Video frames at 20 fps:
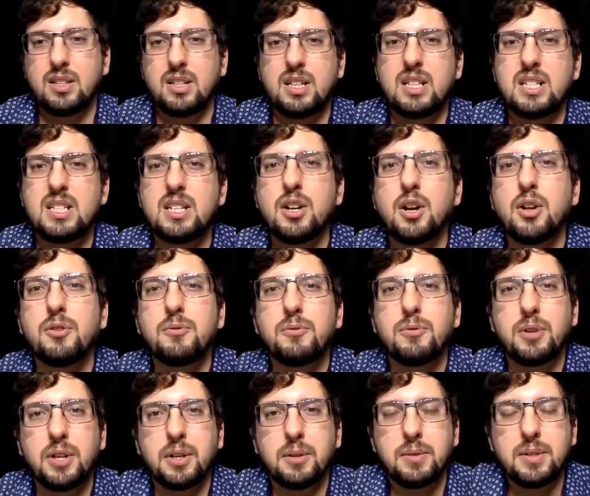It's an old
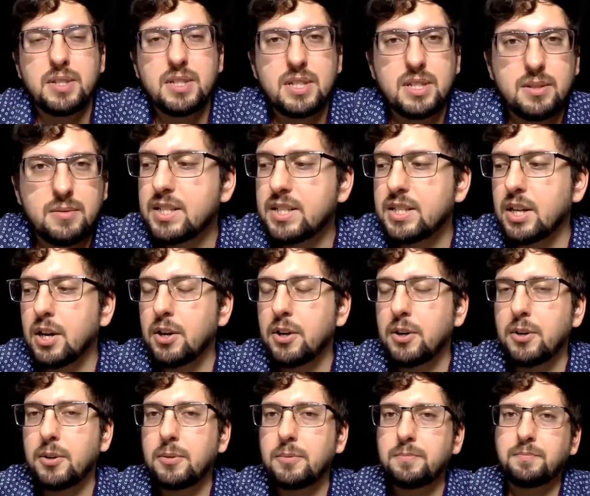fragrance.
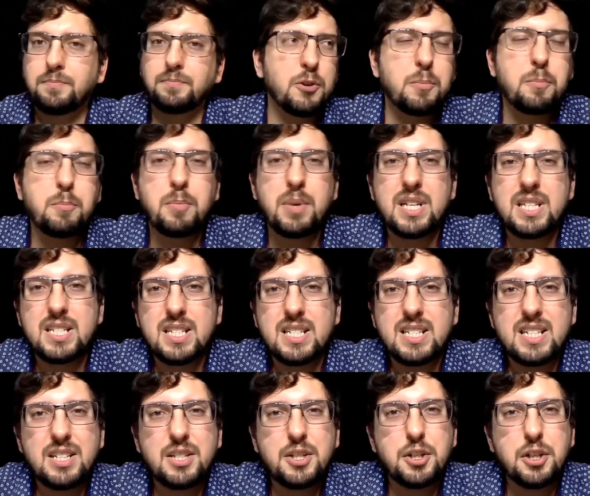So for
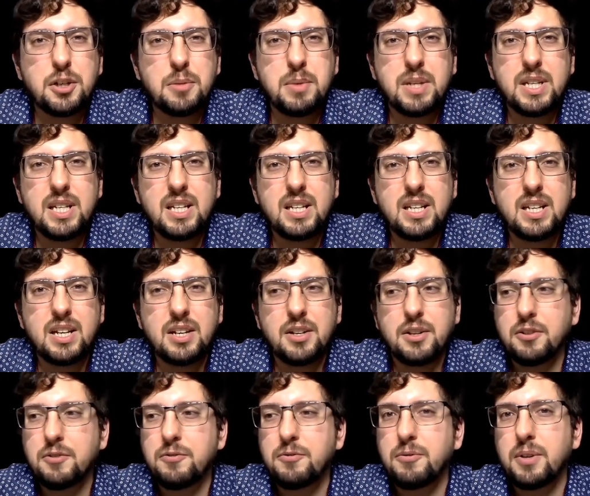business, it could be a
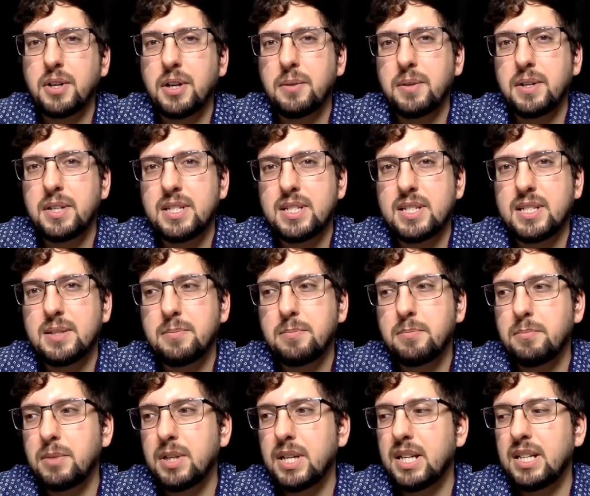good fragrance,
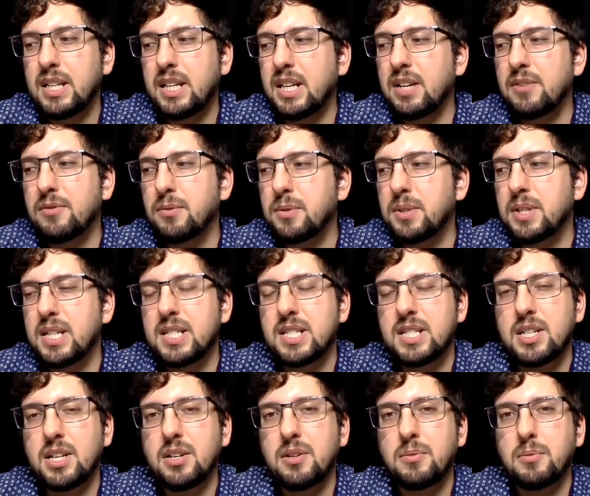but I think everyone
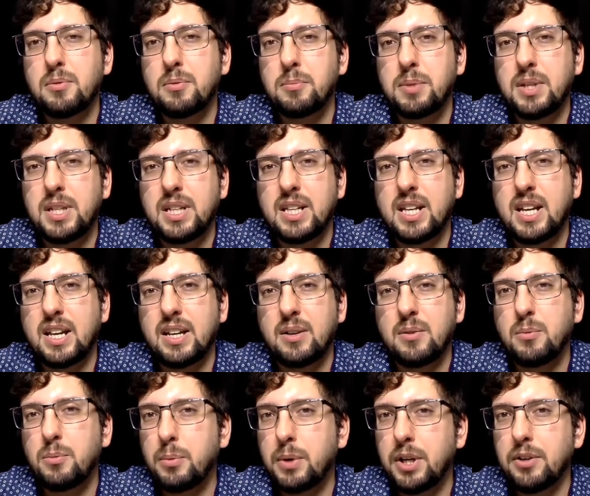that's young will be like
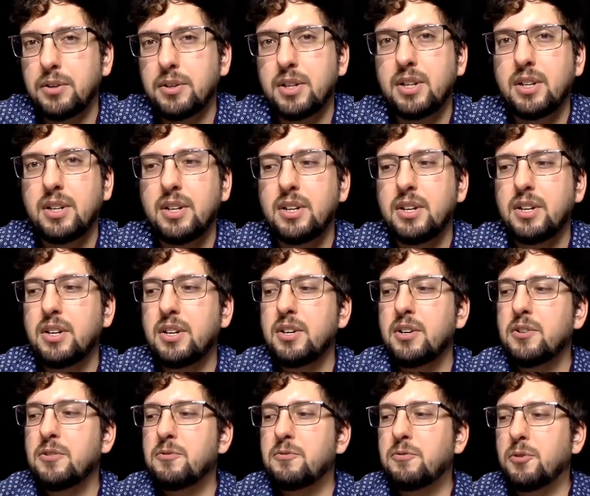weird.
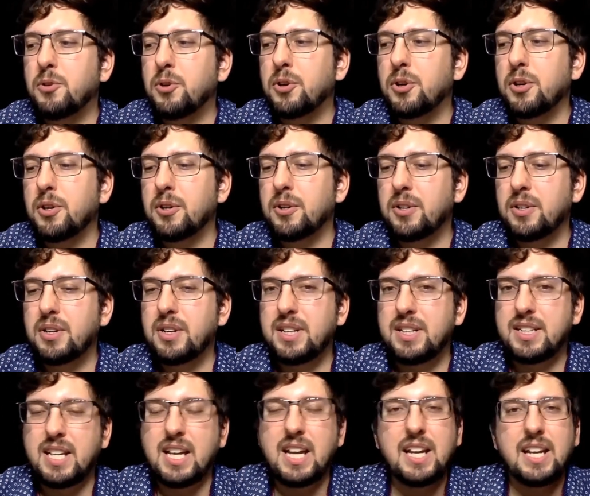For
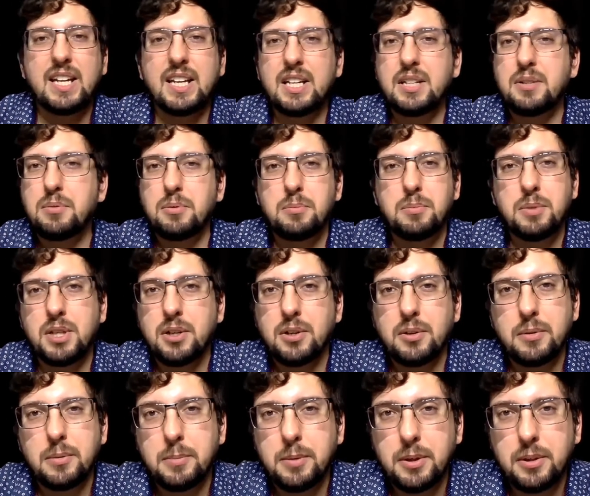dating, it will be
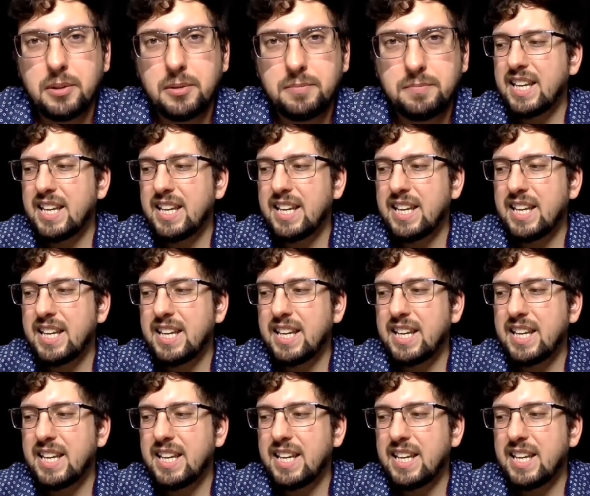horrible.